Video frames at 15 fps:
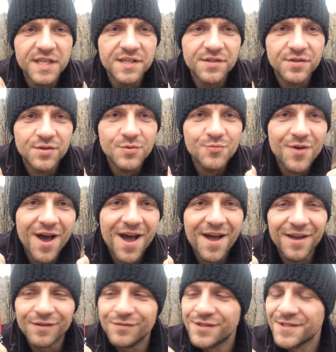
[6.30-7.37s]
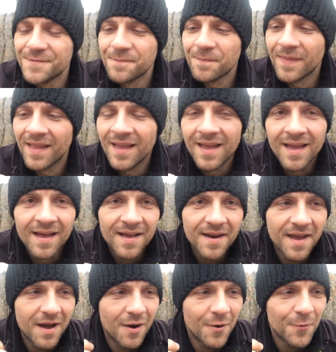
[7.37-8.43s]
these two knives.
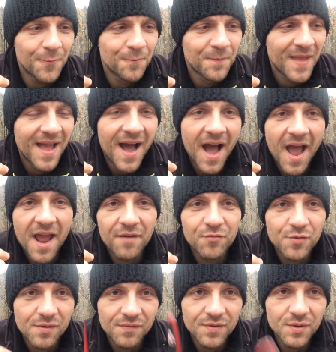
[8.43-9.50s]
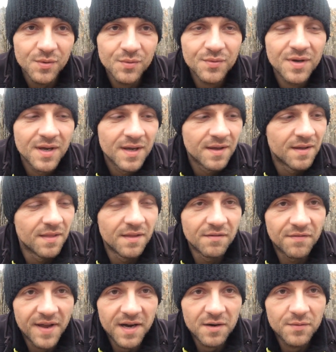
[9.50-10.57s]
Now, I have reviewed the
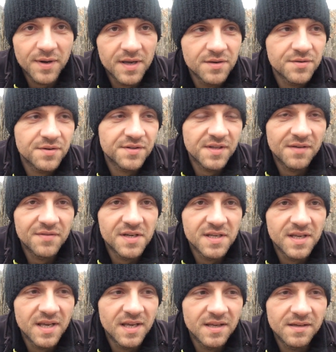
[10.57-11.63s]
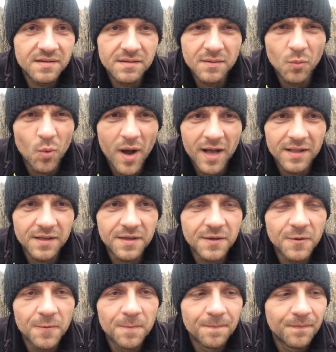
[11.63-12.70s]
Wenger Ranger 78 a while
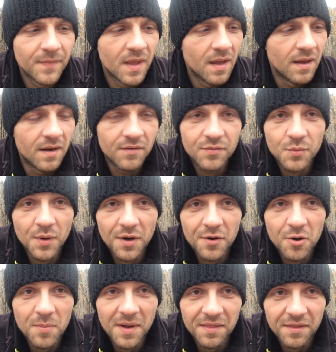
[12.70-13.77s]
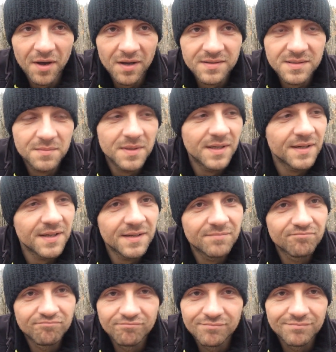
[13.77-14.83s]
ago, and if you want to know my thoughts about it,
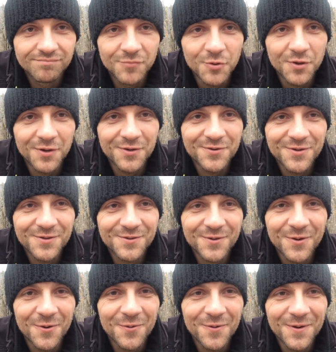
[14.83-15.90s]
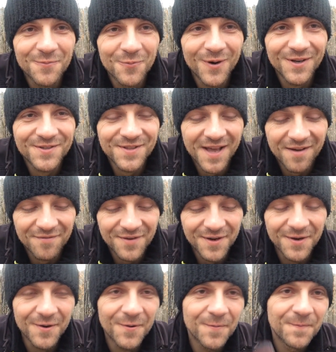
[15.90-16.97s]
you can just go and watch that
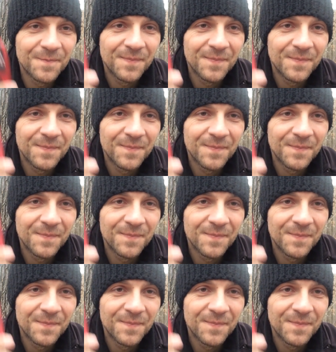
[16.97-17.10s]
video.